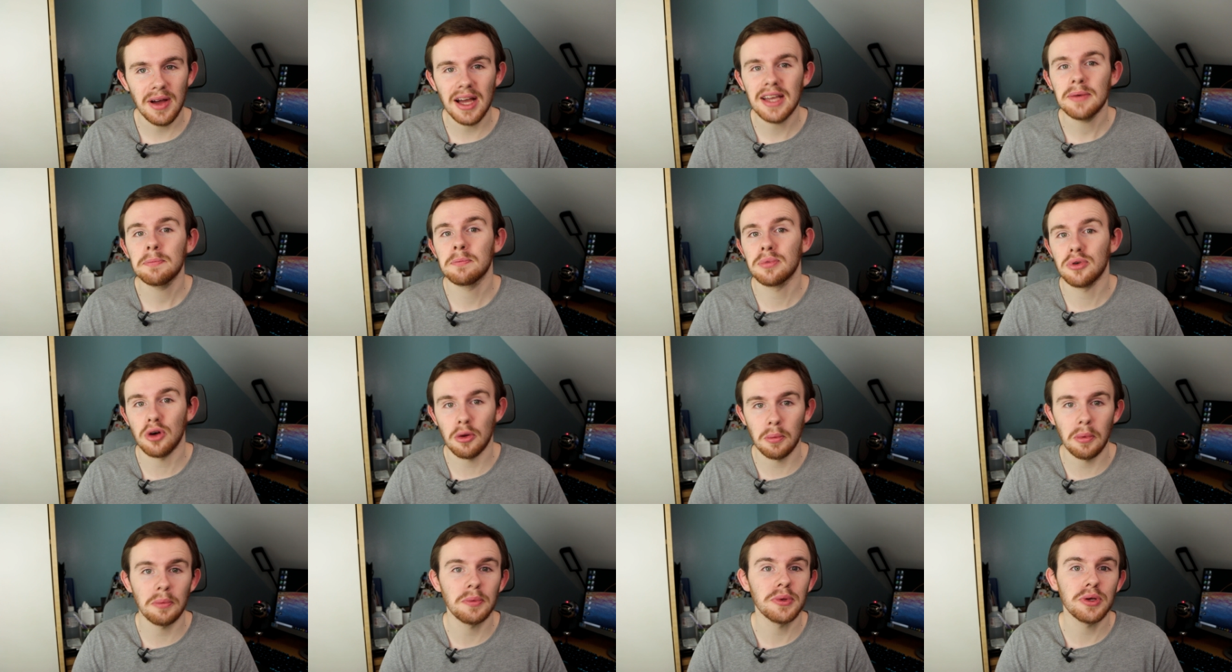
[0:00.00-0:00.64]
I
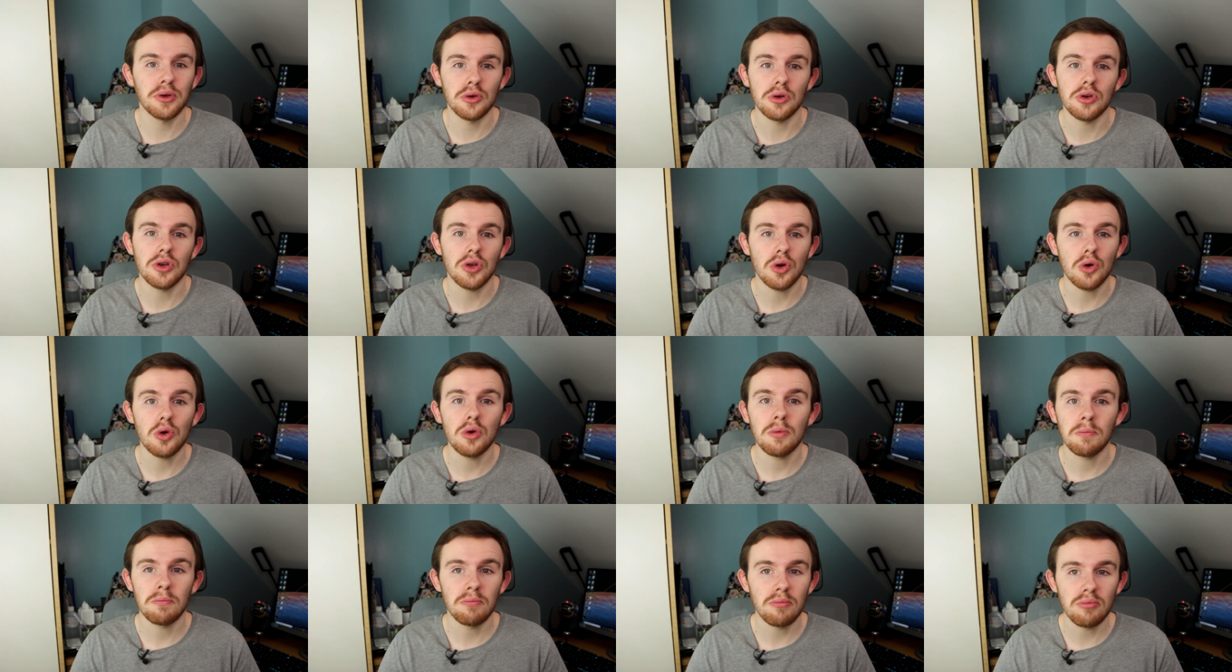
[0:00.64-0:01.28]
probably could
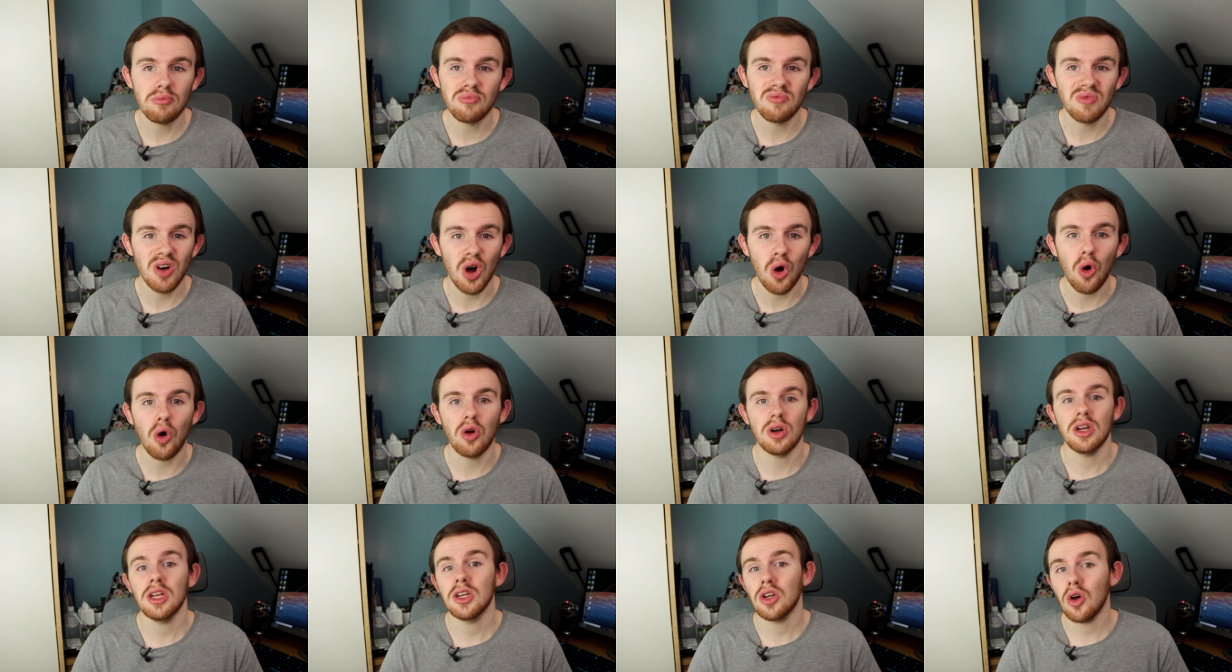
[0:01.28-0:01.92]
go
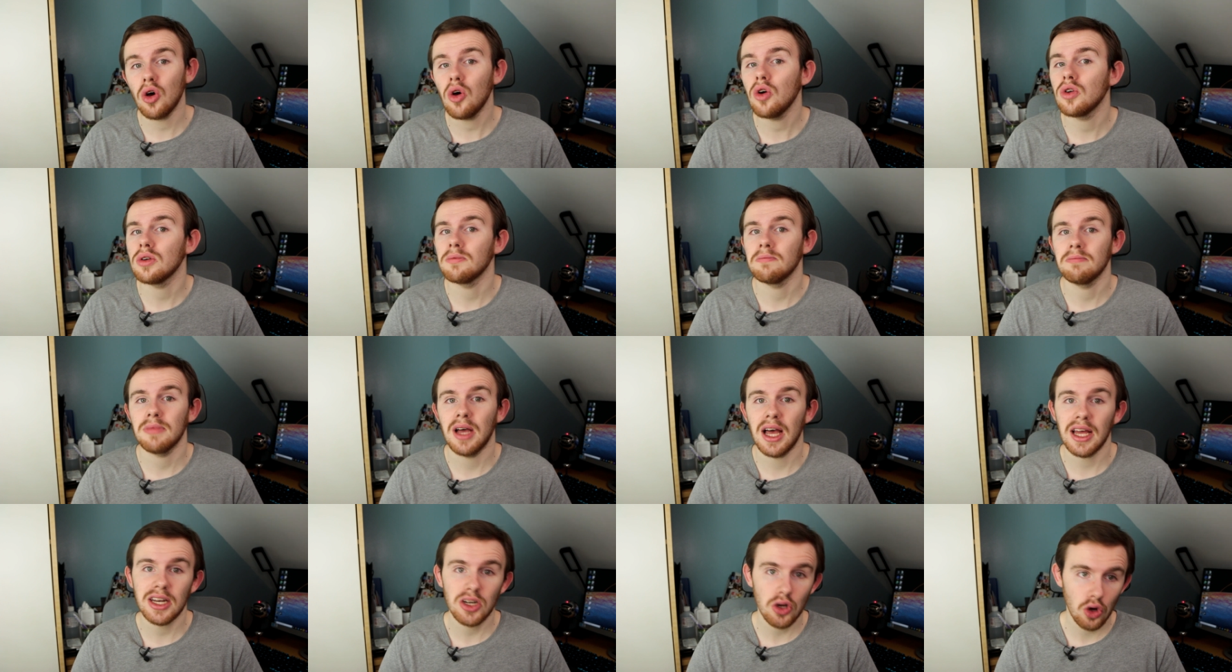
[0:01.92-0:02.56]
on and
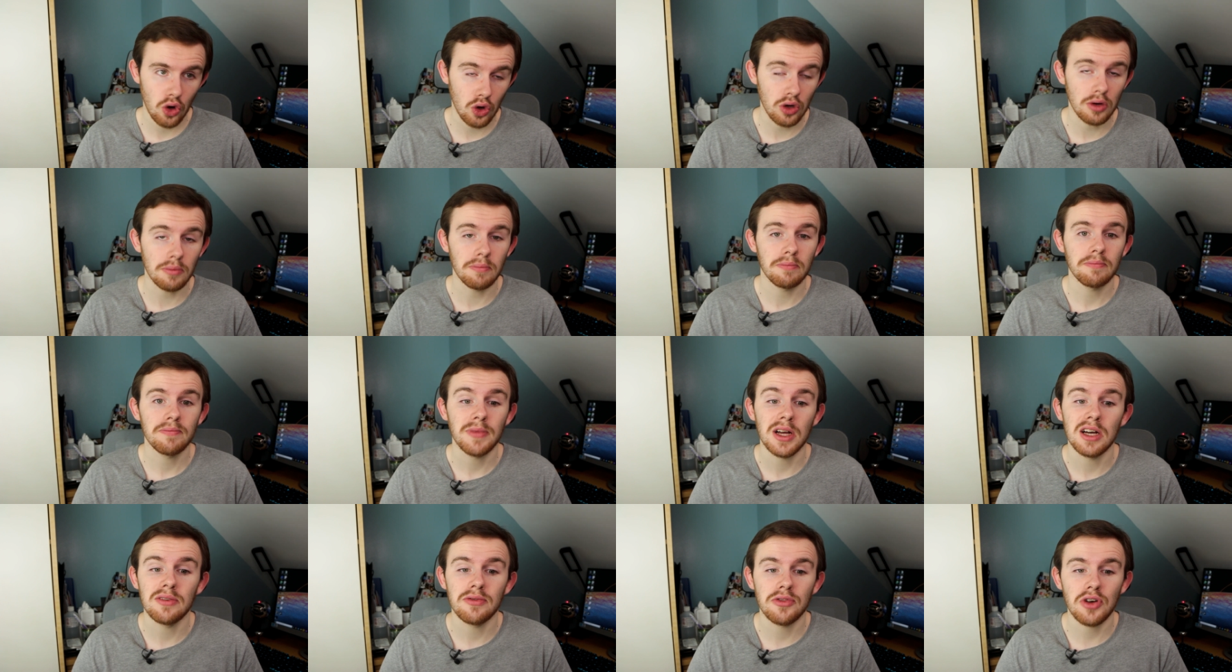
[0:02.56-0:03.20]
on and on
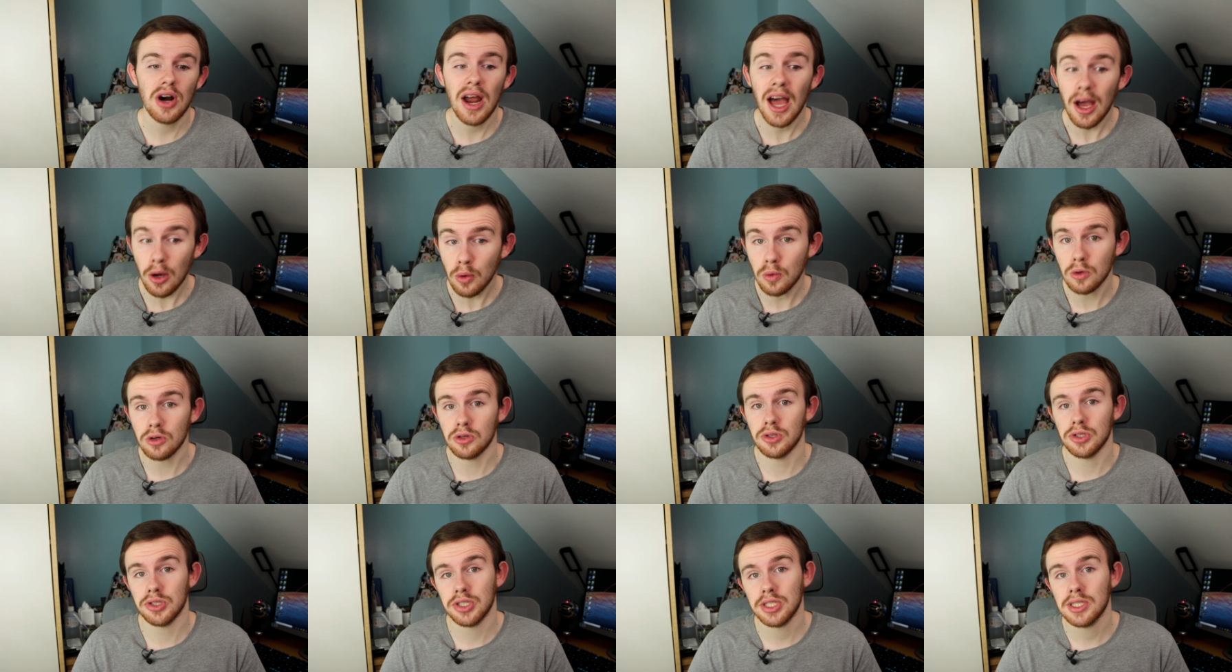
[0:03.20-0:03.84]
for
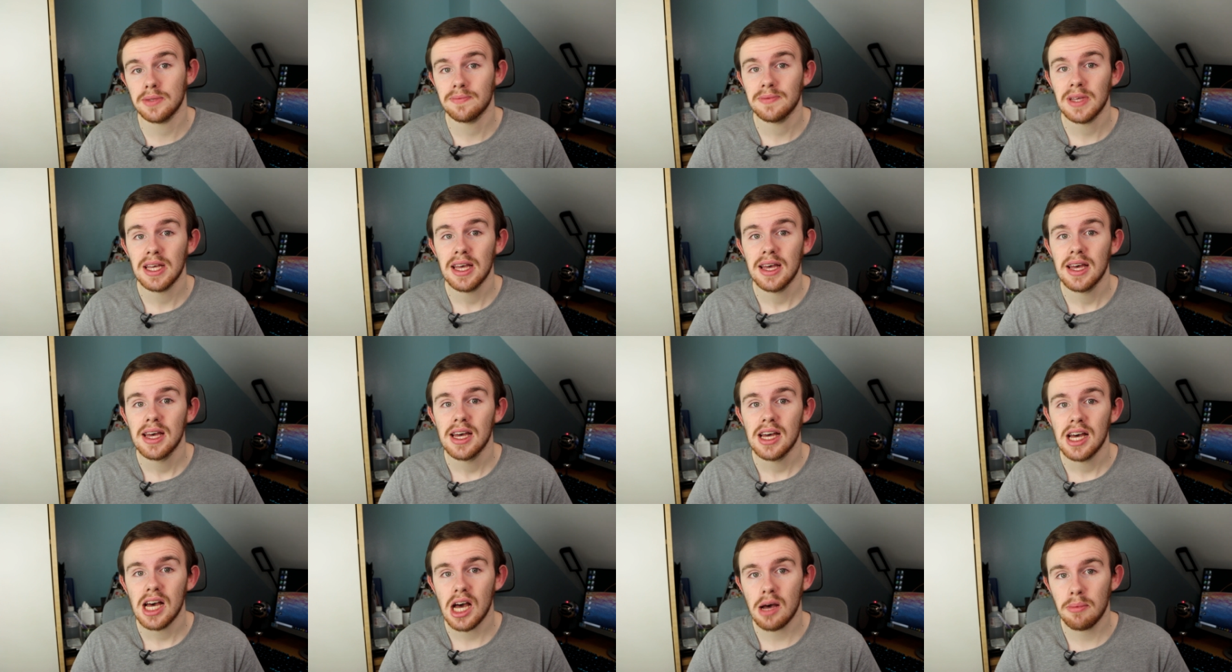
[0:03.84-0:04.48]
hours
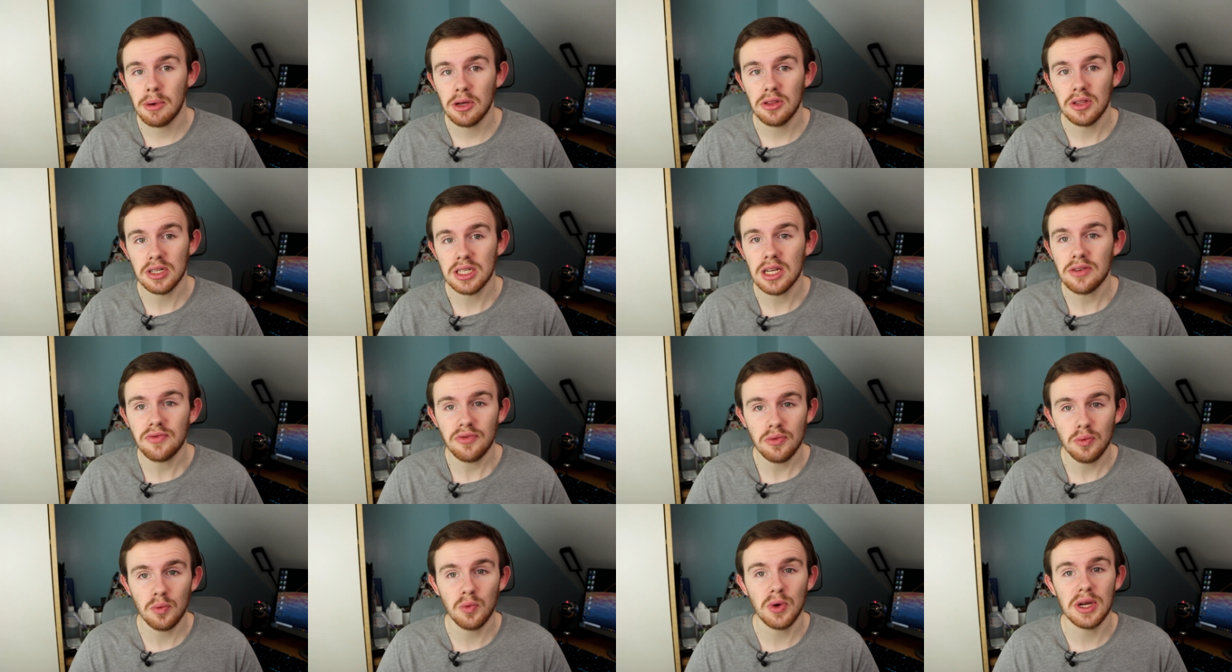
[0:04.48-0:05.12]
about the
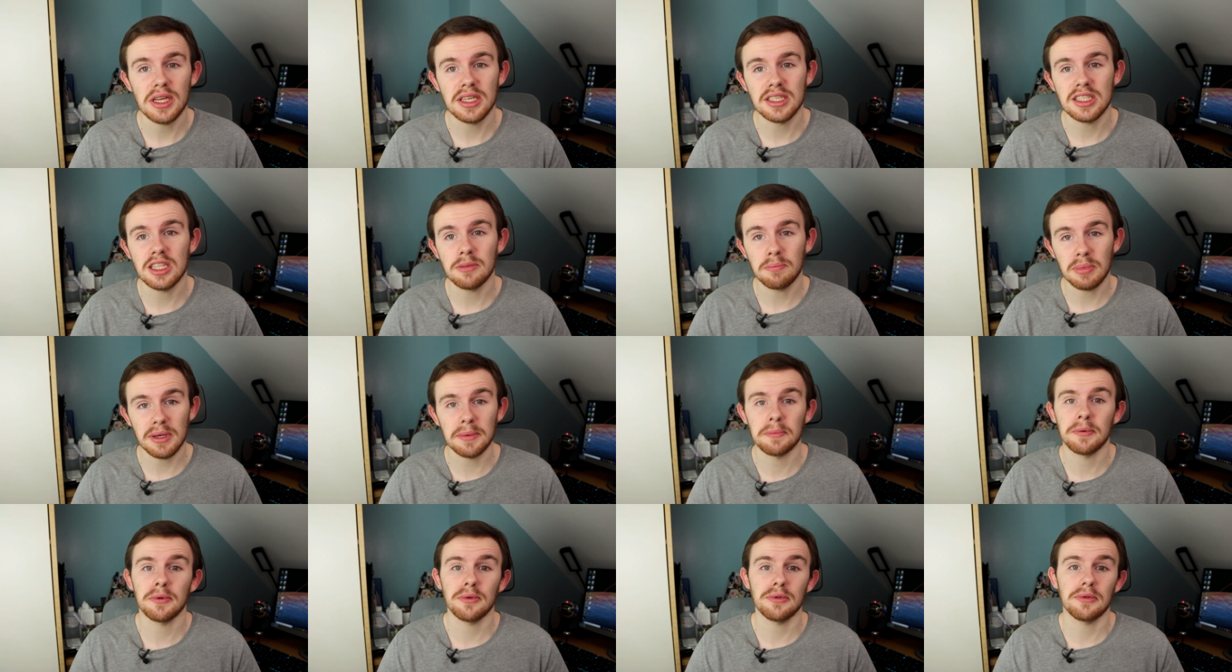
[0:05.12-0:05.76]
different ways that
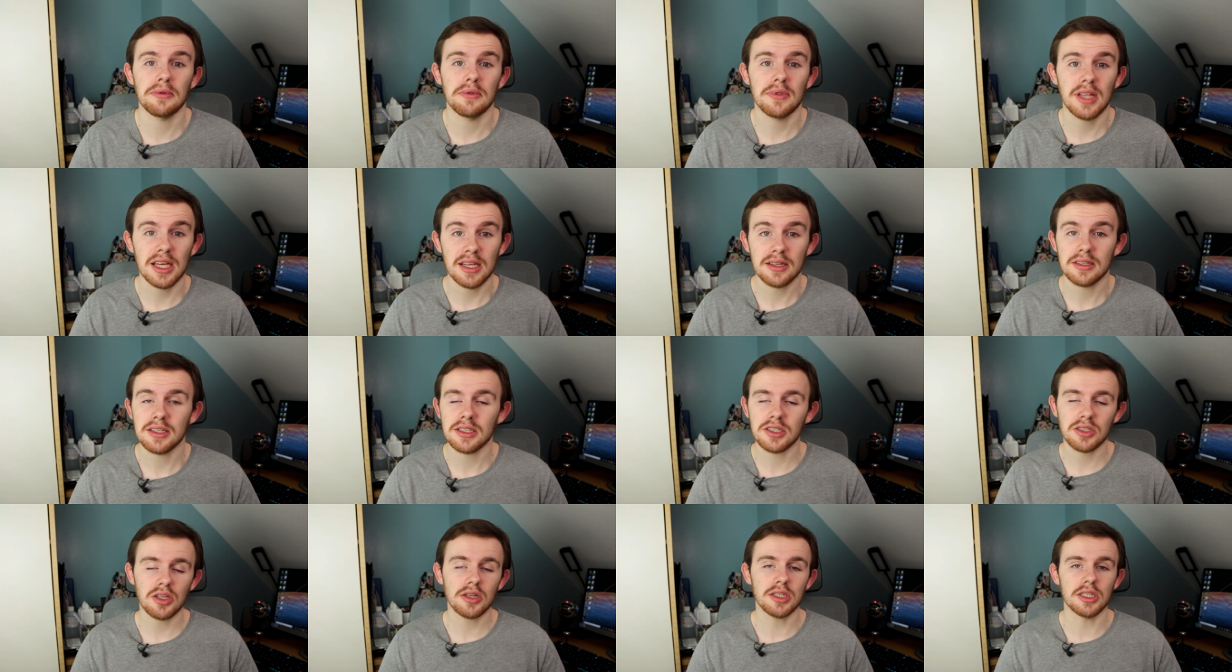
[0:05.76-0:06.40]
people
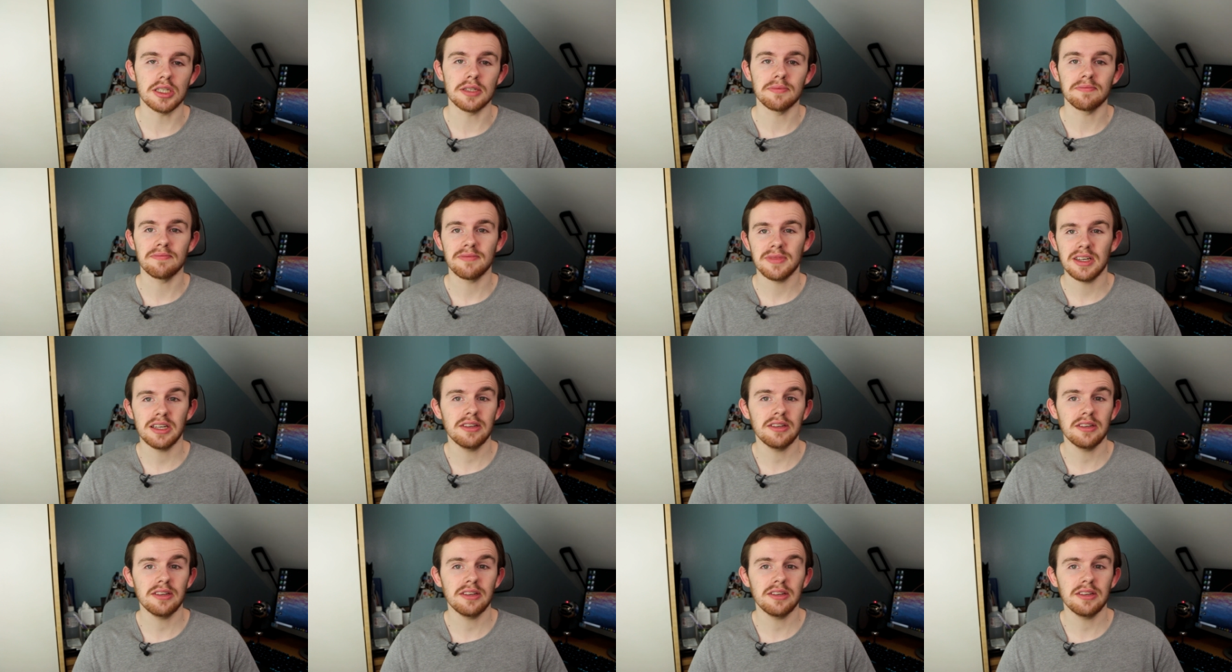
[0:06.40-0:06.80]
like to study.